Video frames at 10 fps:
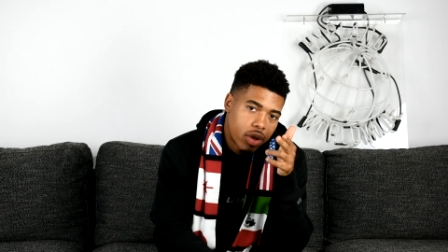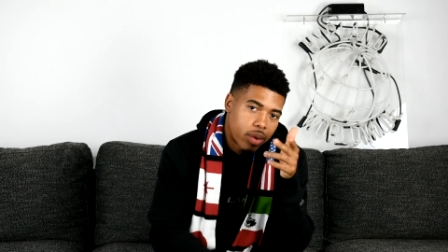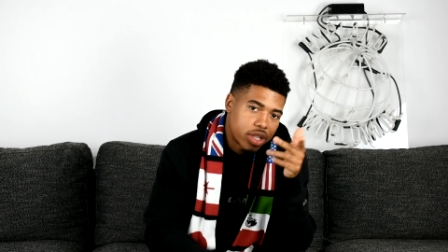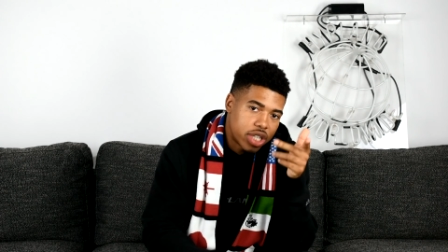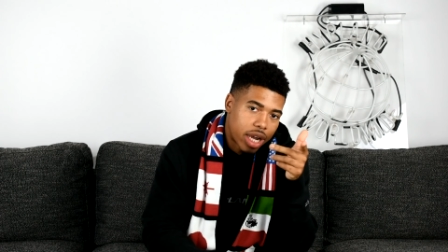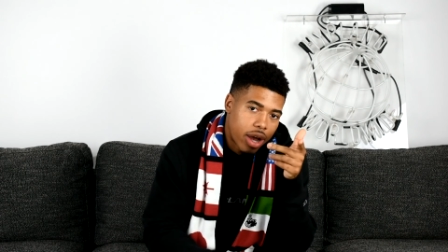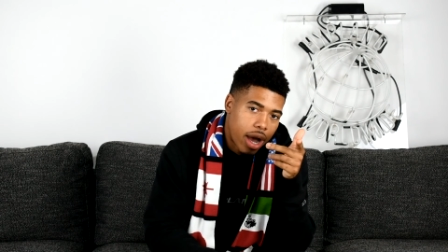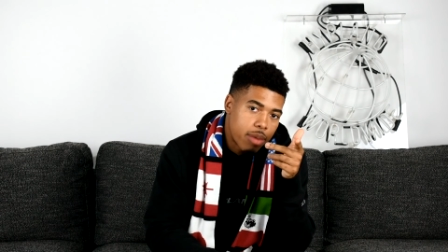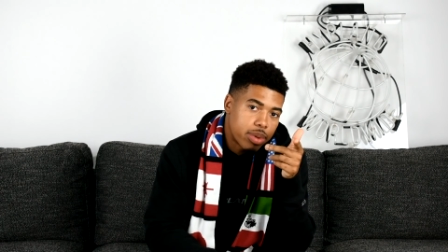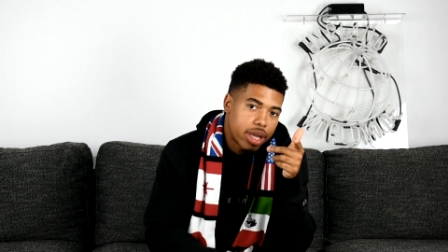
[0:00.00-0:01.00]
I want to shout out
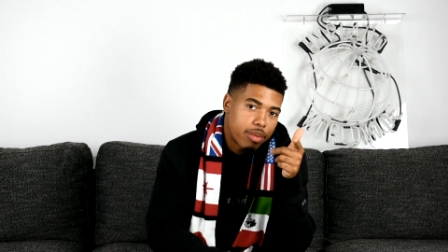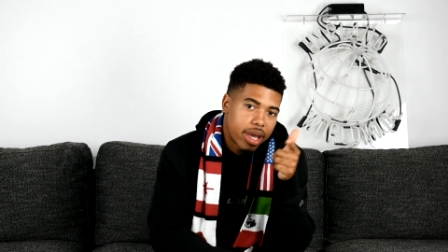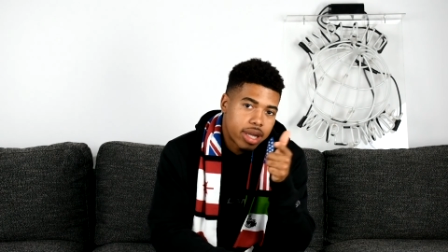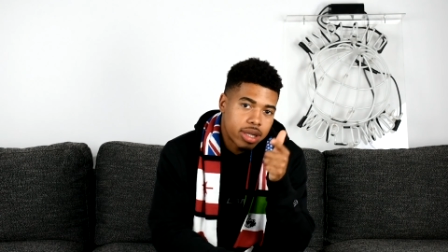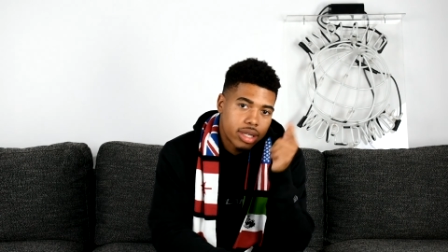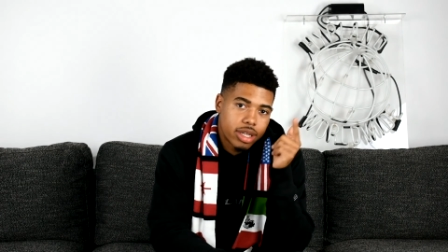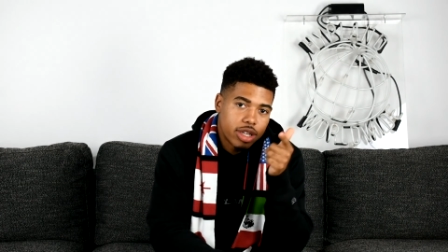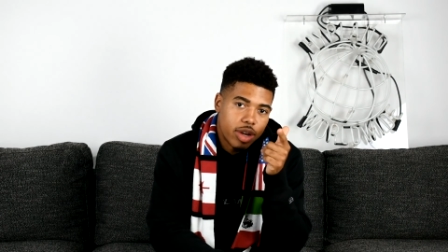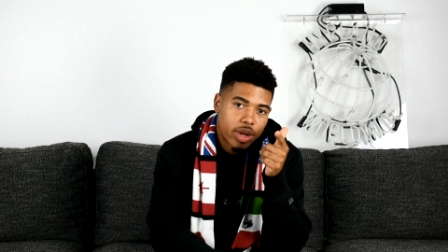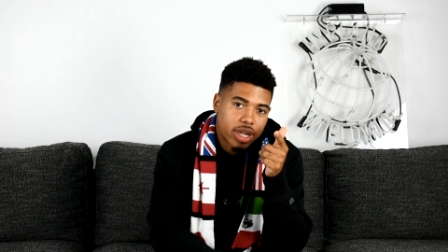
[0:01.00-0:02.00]
Hypland, man.
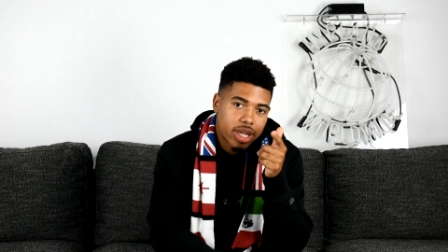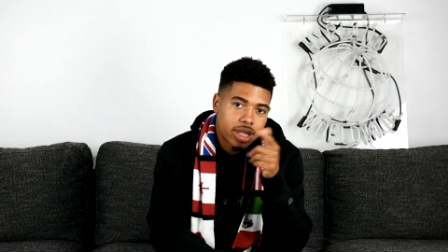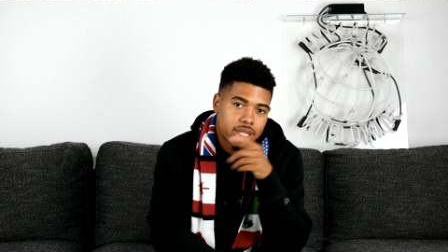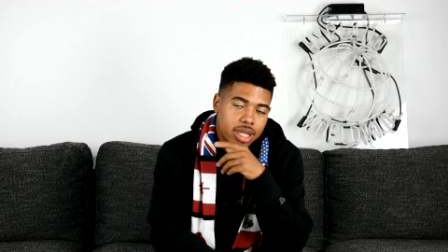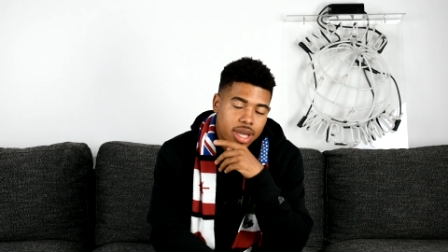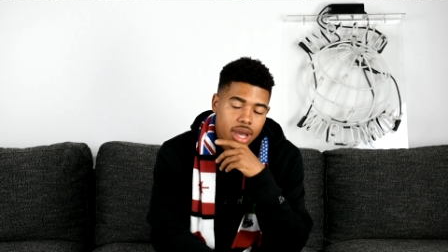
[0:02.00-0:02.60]
You know what it is.